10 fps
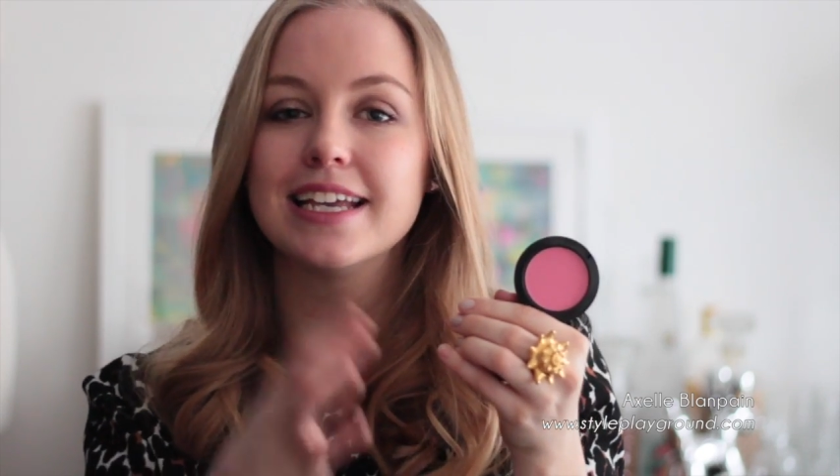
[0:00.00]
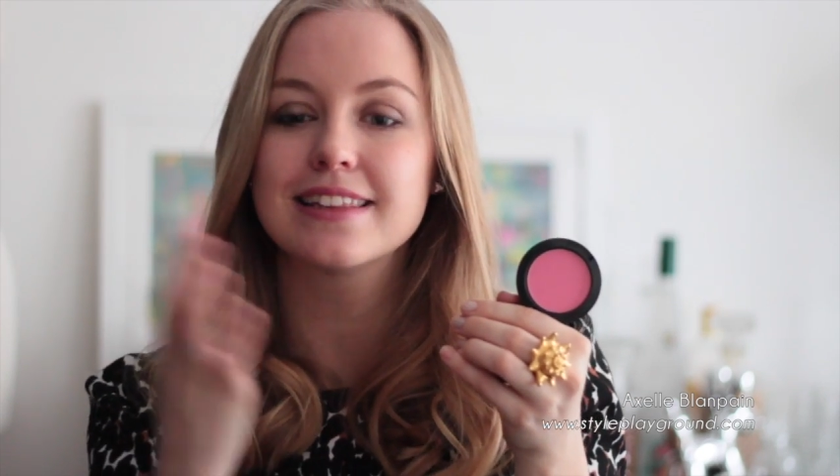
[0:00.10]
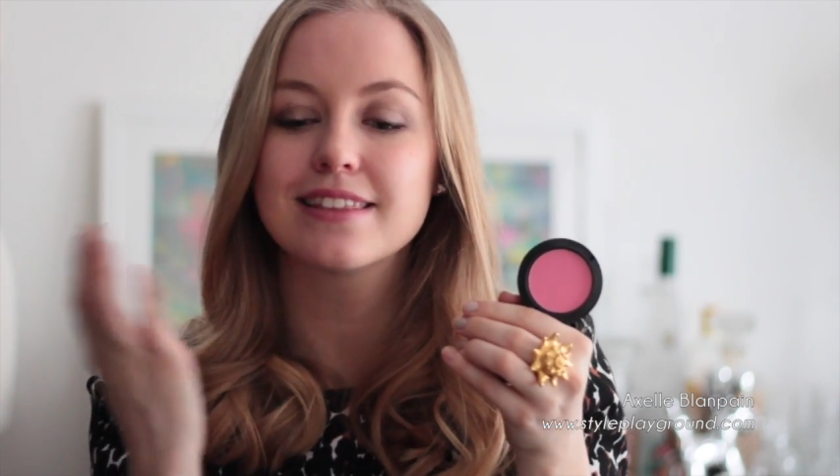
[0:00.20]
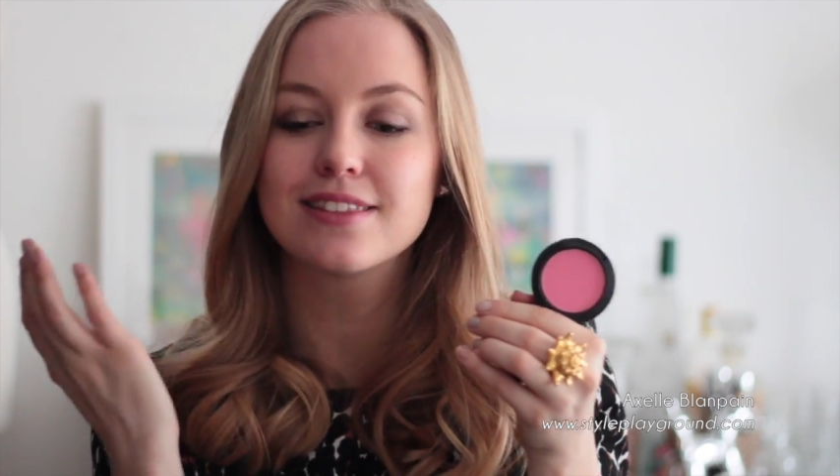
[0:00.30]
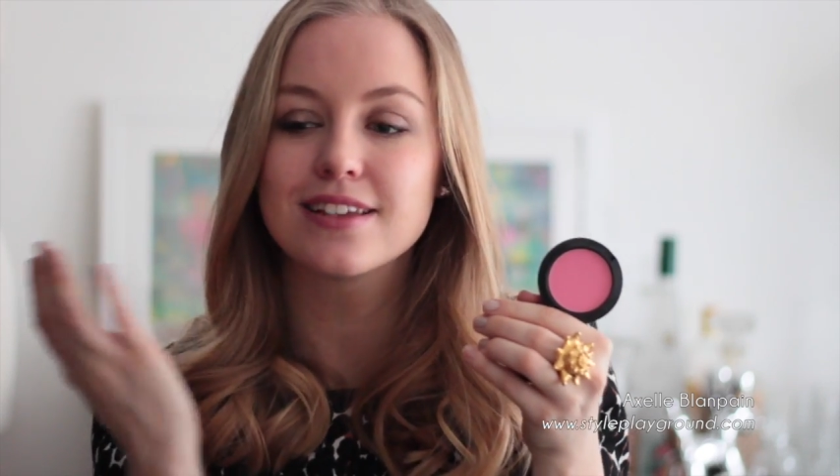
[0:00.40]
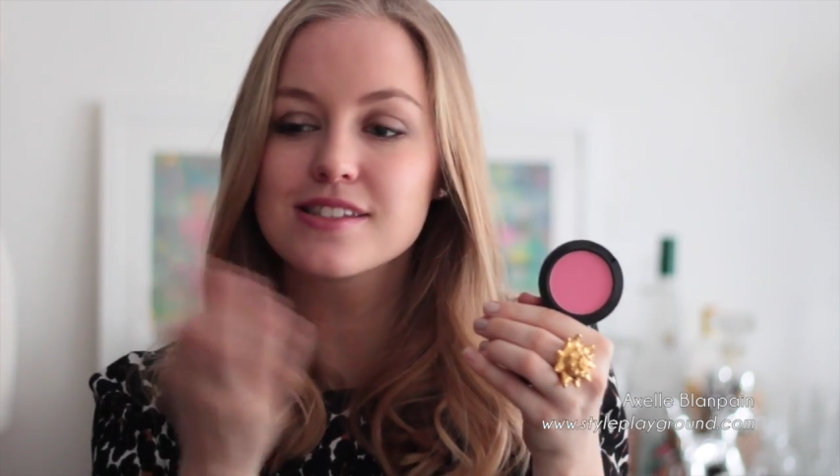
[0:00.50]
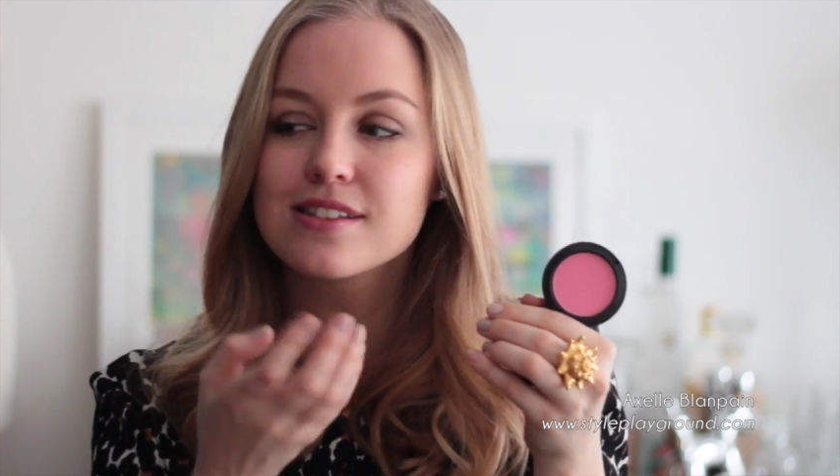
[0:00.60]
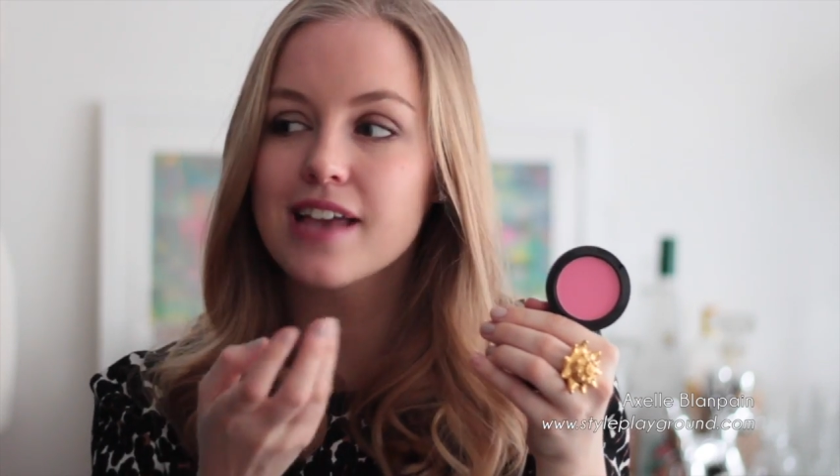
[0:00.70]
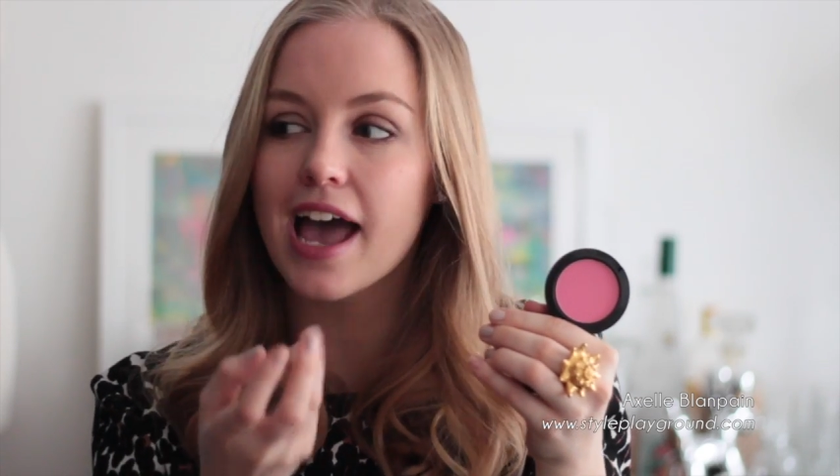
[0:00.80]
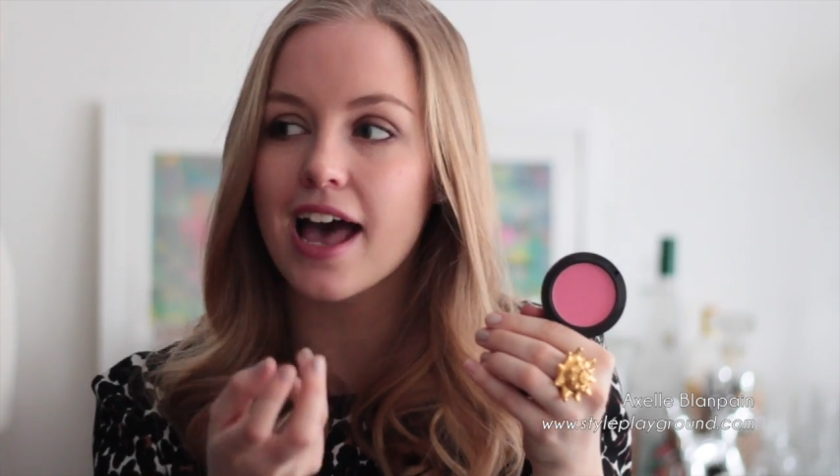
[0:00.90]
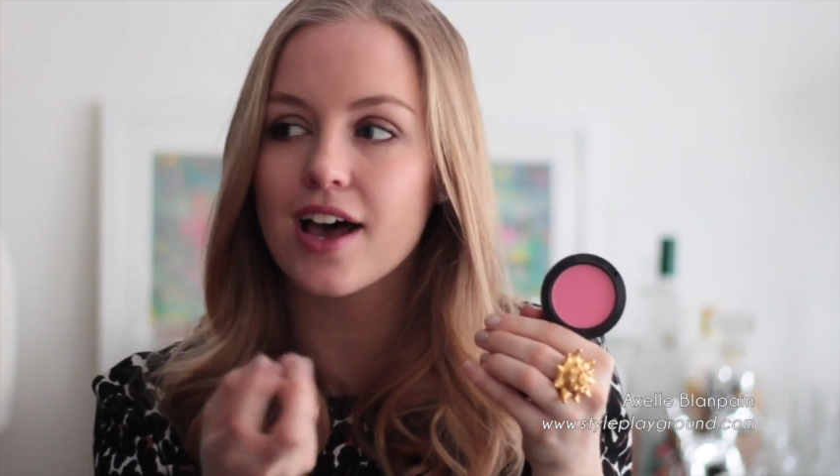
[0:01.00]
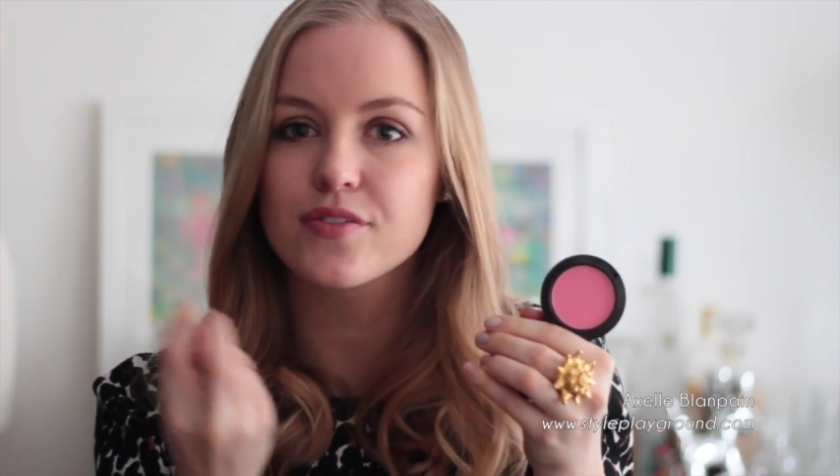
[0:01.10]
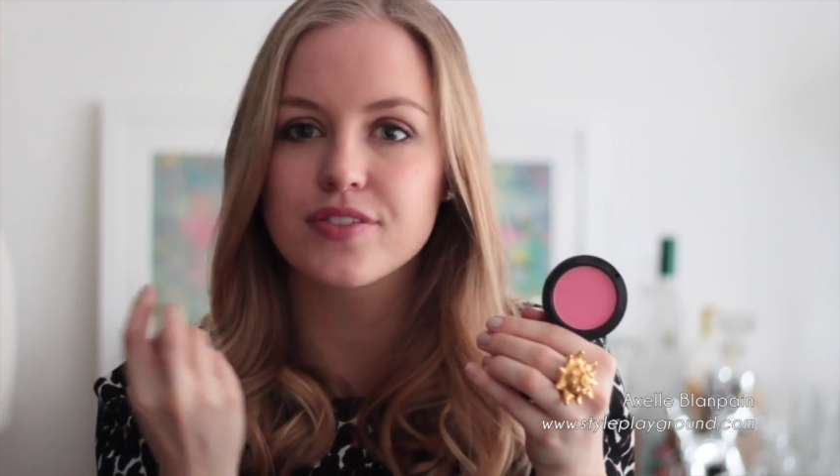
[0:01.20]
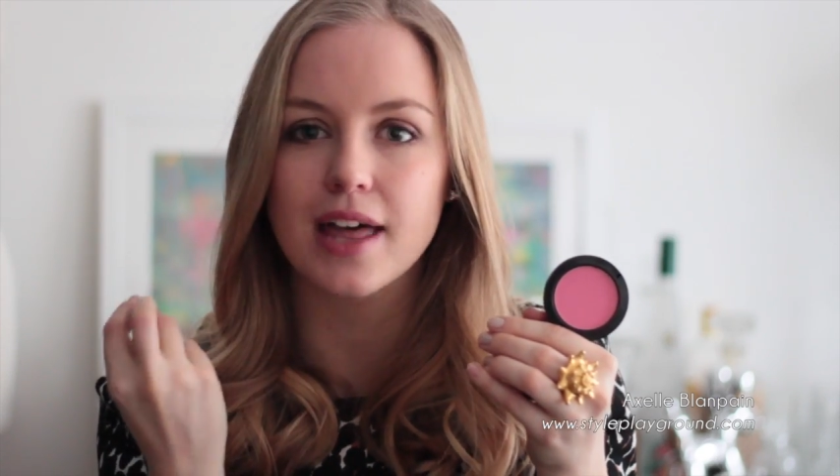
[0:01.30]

it doesn't have